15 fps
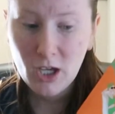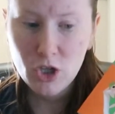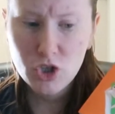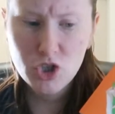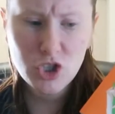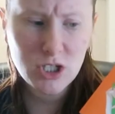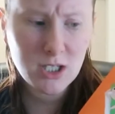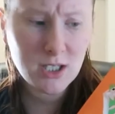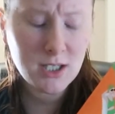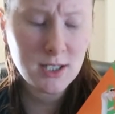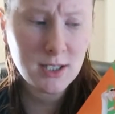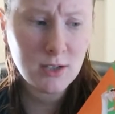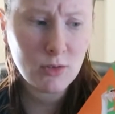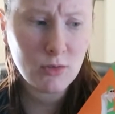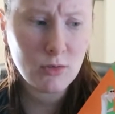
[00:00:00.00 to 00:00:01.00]

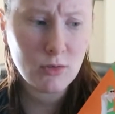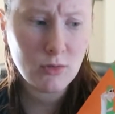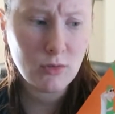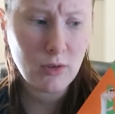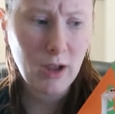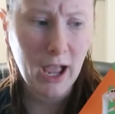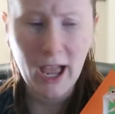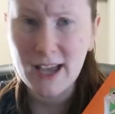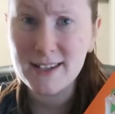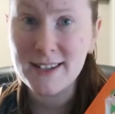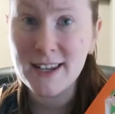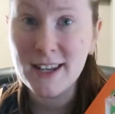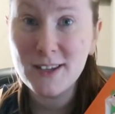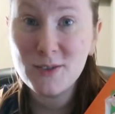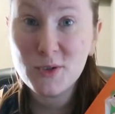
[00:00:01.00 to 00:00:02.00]
she has
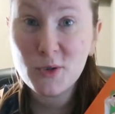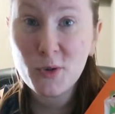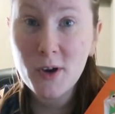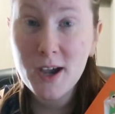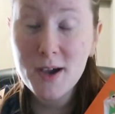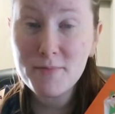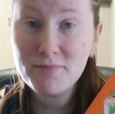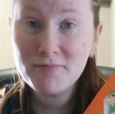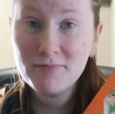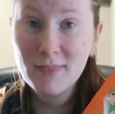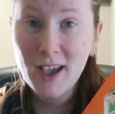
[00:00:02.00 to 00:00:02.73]
an Instagram,